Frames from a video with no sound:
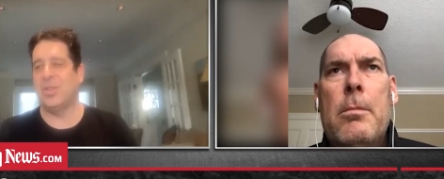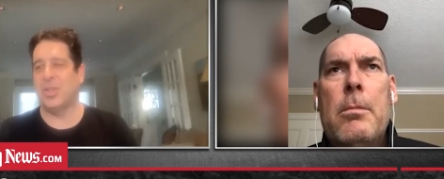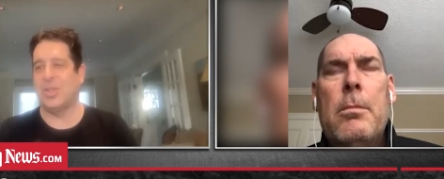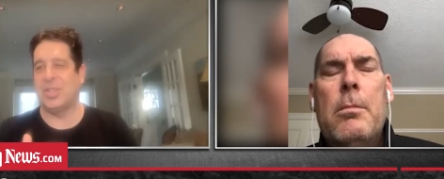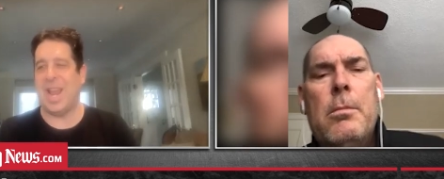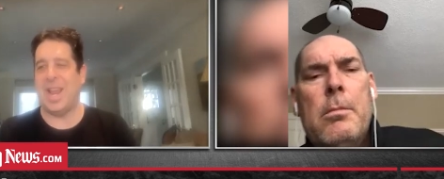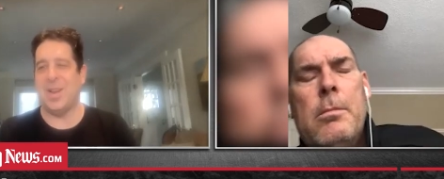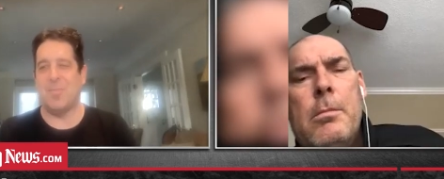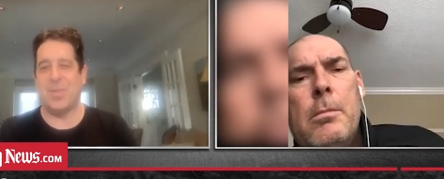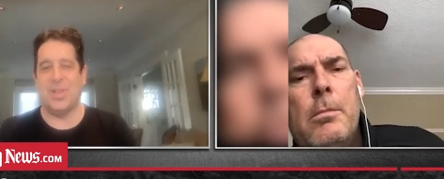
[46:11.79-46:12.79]

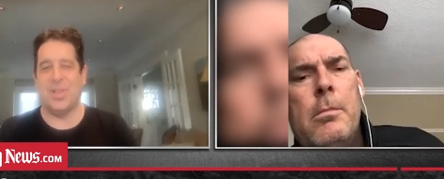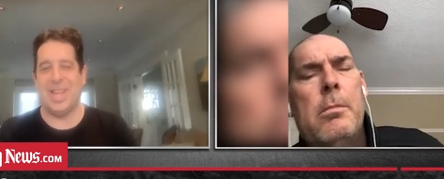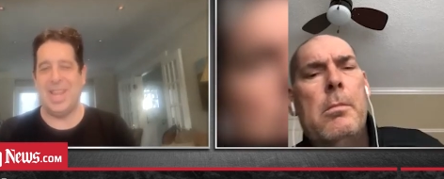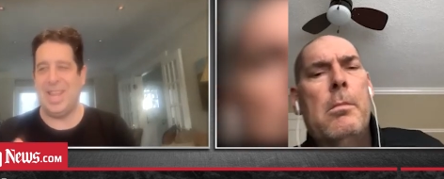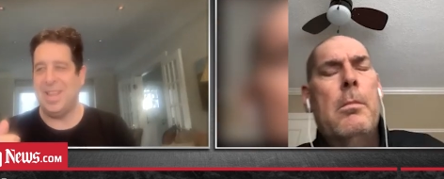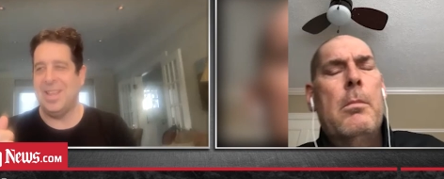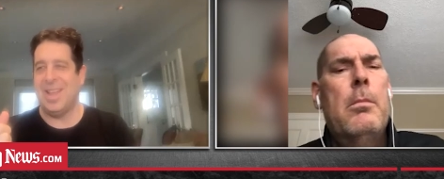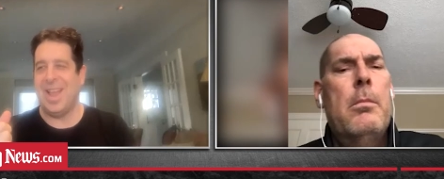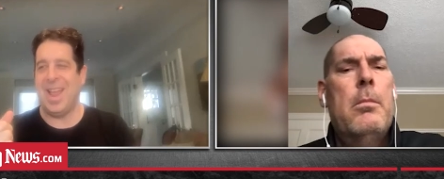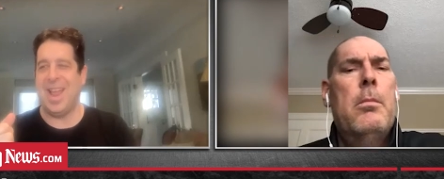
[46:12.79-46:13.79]
Speaker 1: sustainability
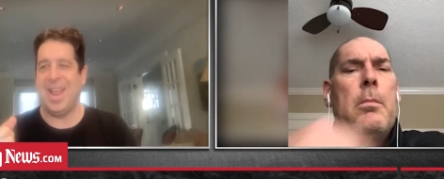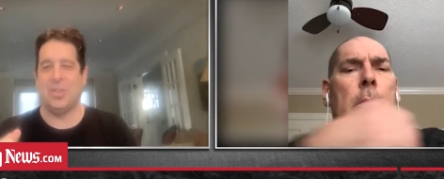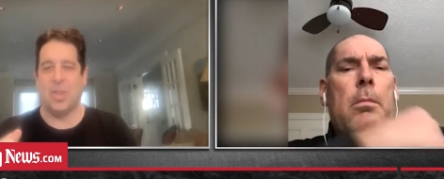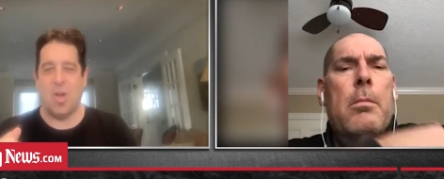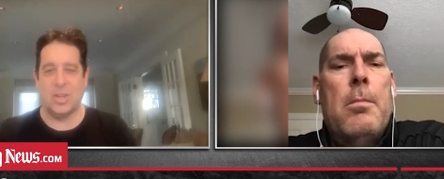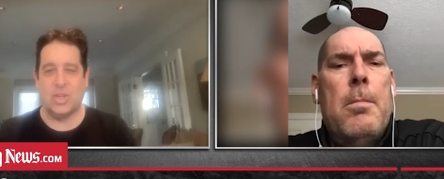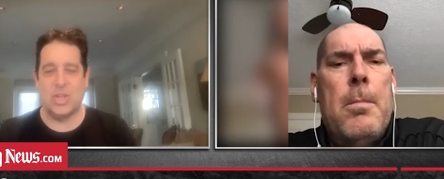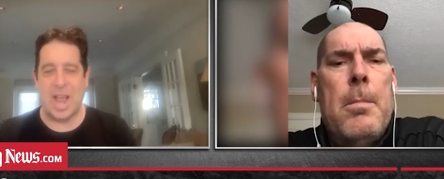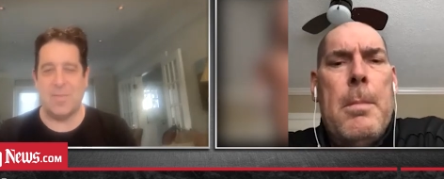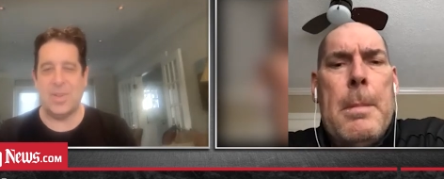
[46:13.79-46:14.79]
and
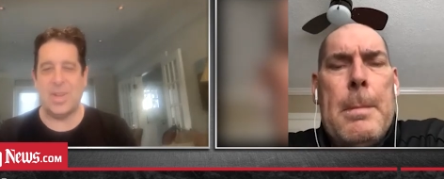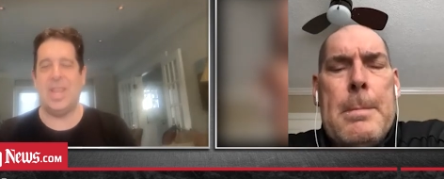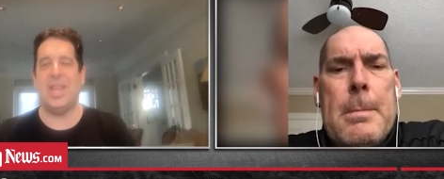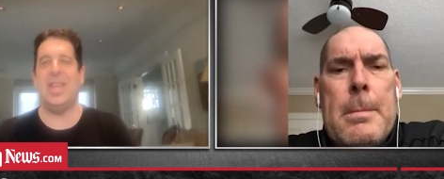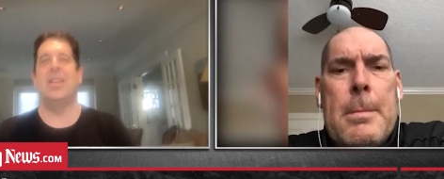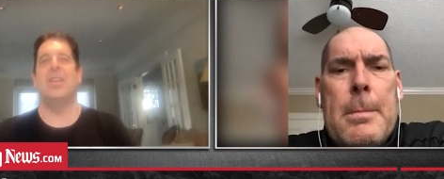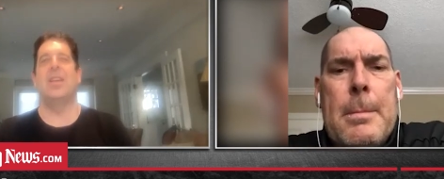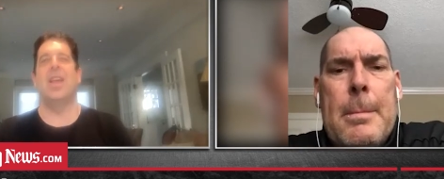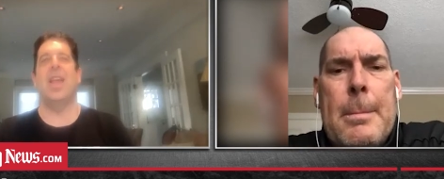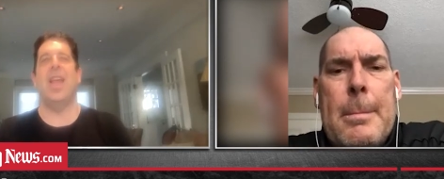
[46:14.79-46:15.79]
longevity
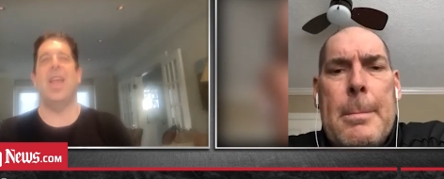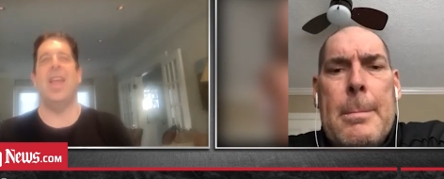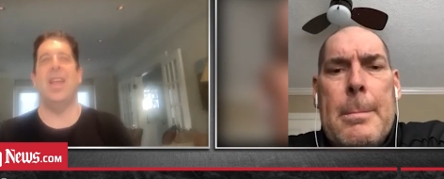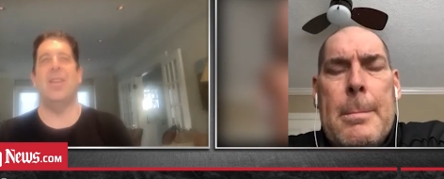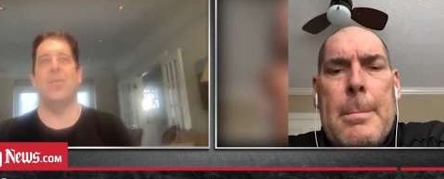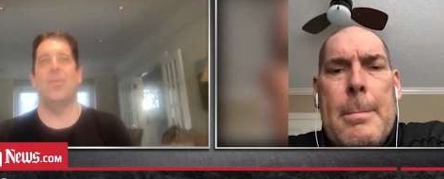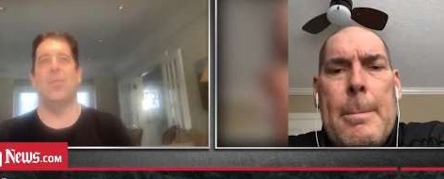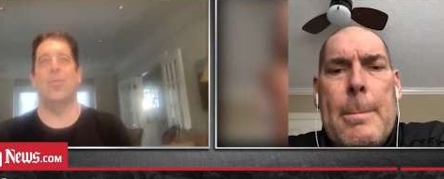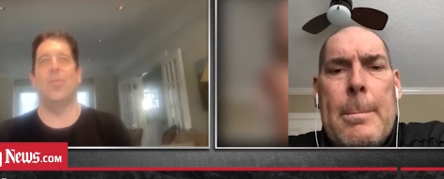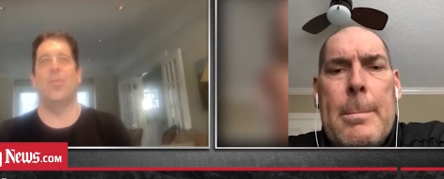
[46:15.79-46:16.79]

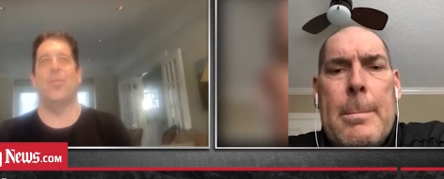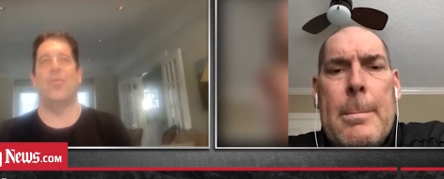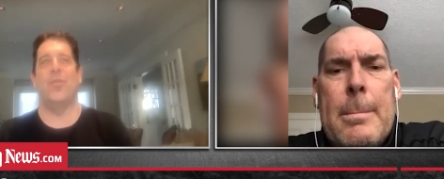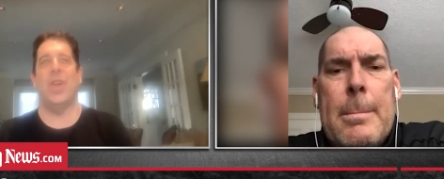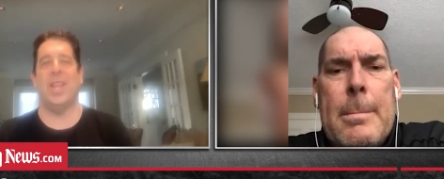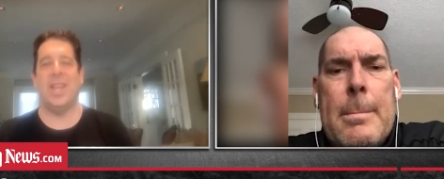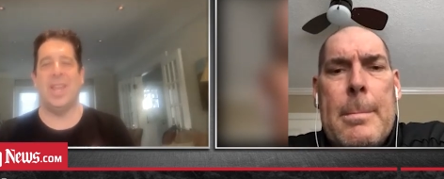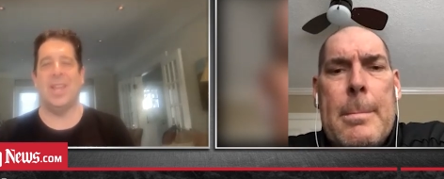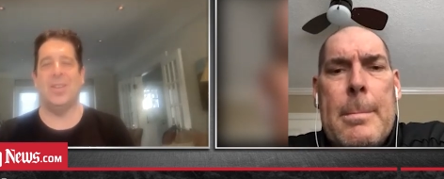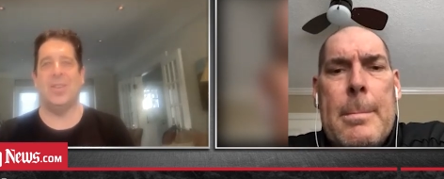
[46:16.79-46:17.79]
and fitting
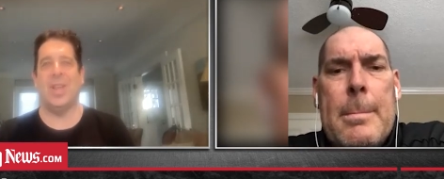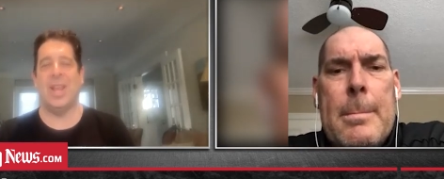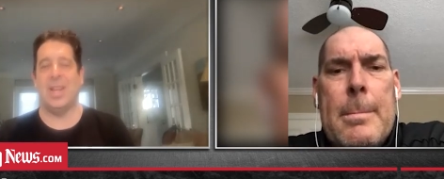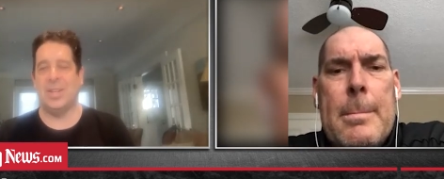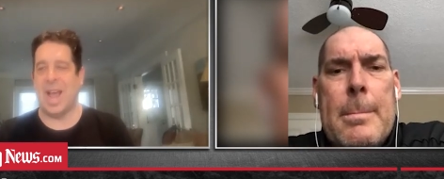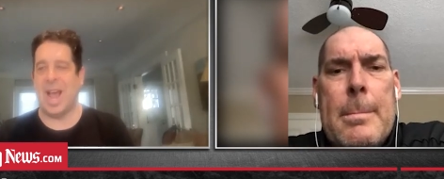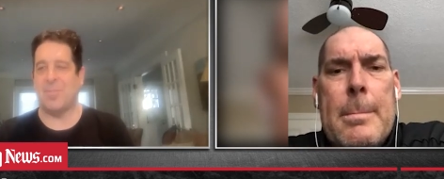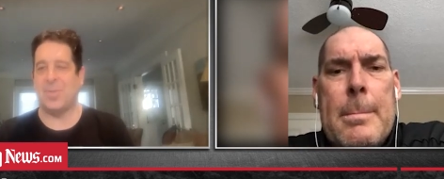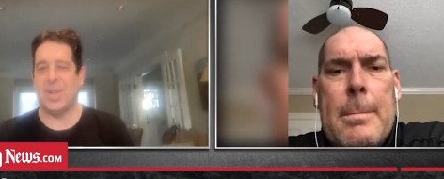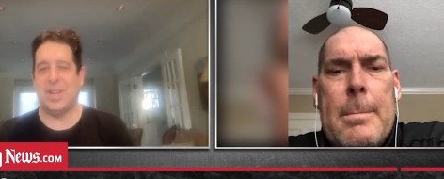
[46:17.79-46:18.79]
in and
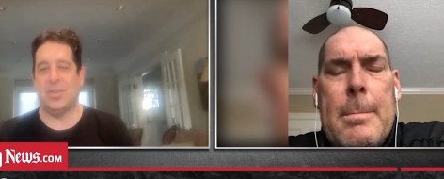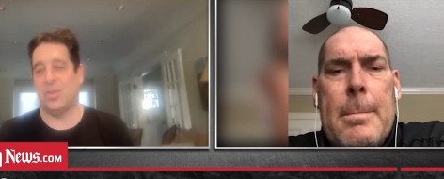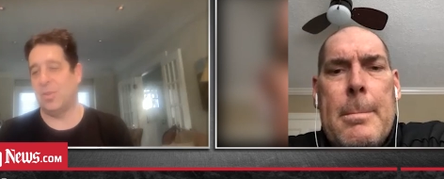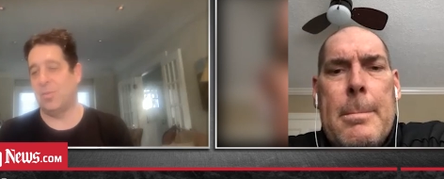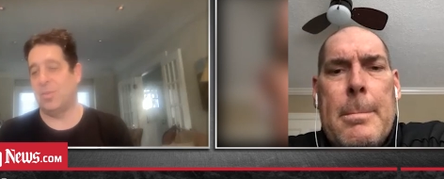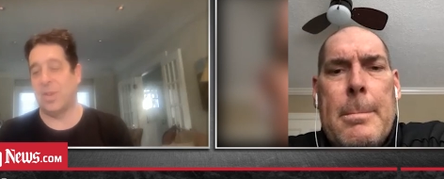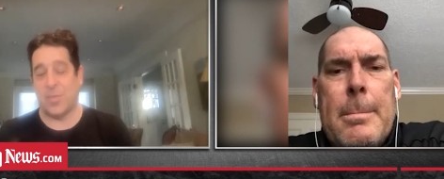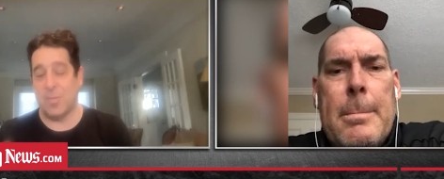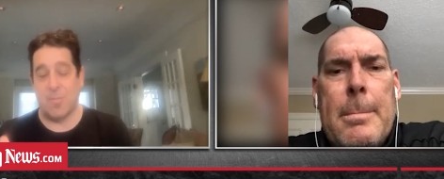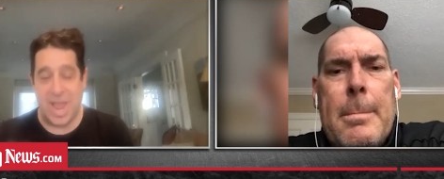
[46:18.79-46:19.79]
adopting to
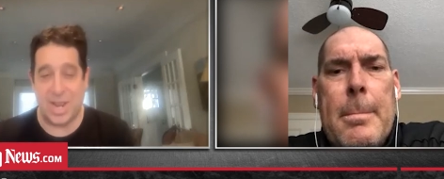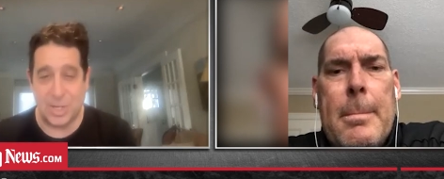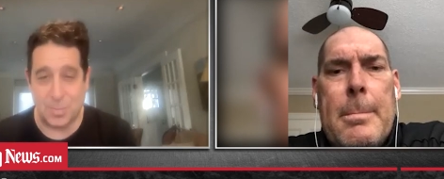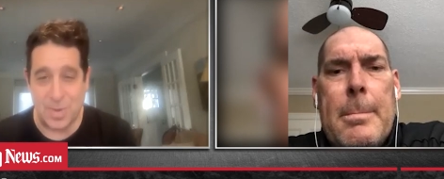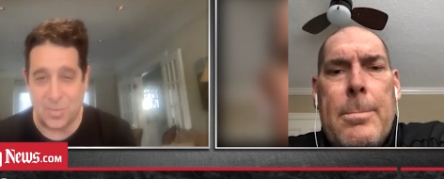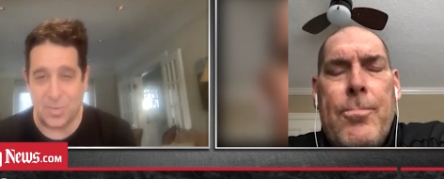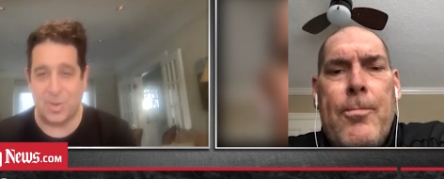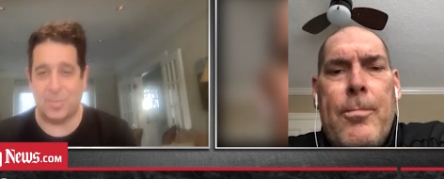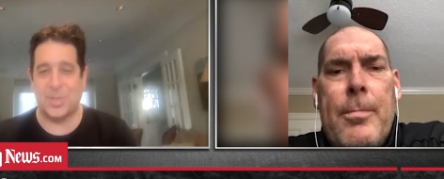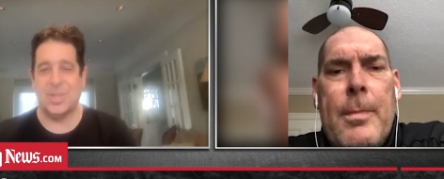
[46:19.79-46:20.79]
different management
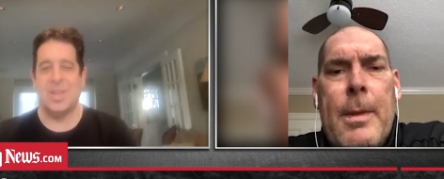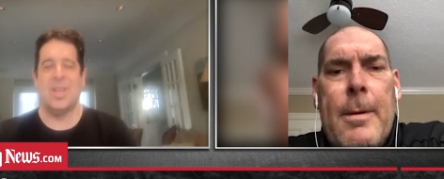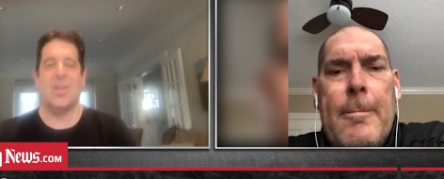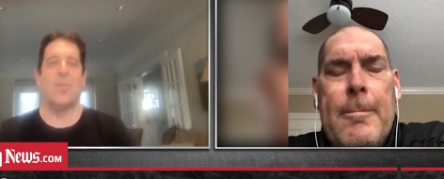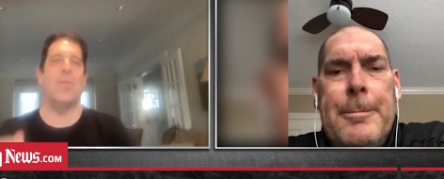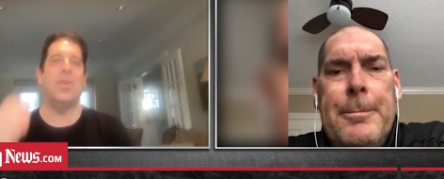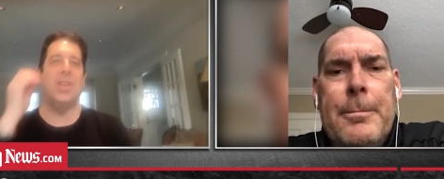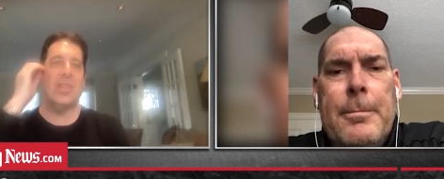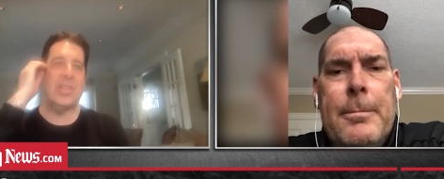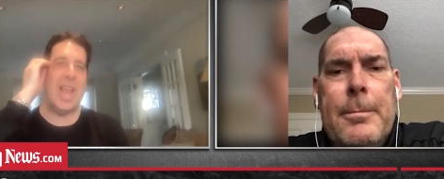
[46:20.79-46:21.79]
groups? What would
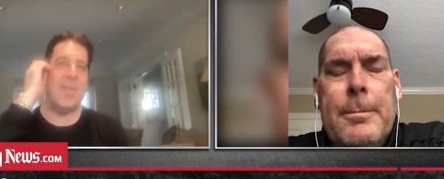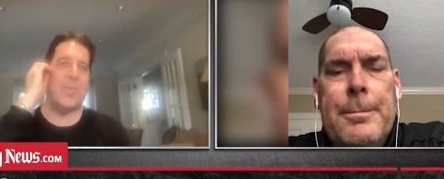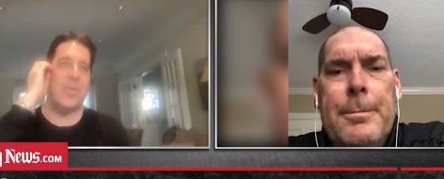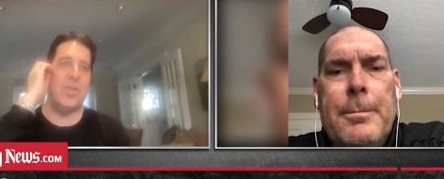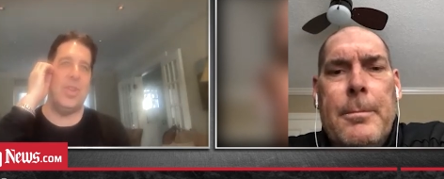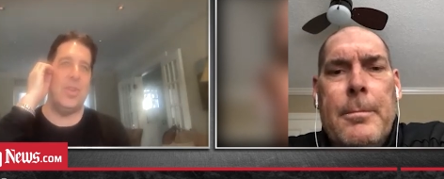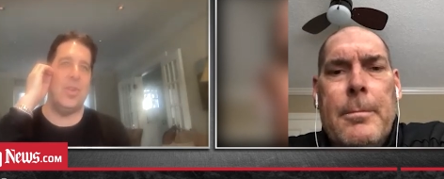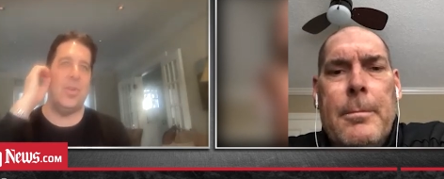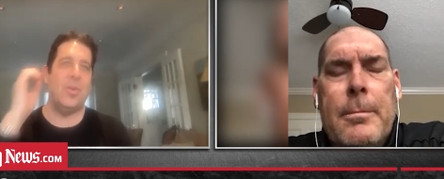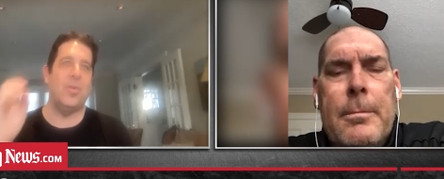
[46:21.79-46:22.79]
you say for
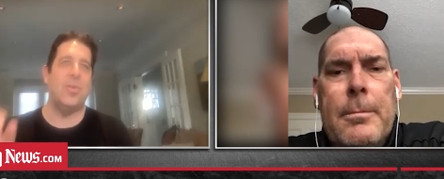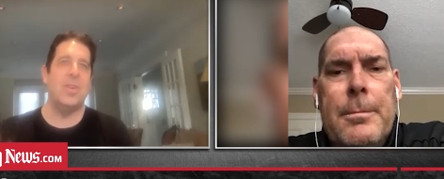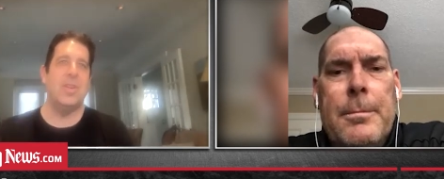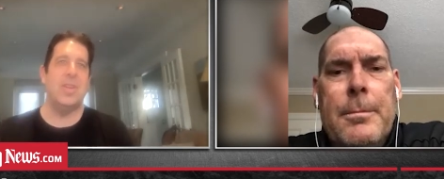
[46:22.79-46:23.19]
you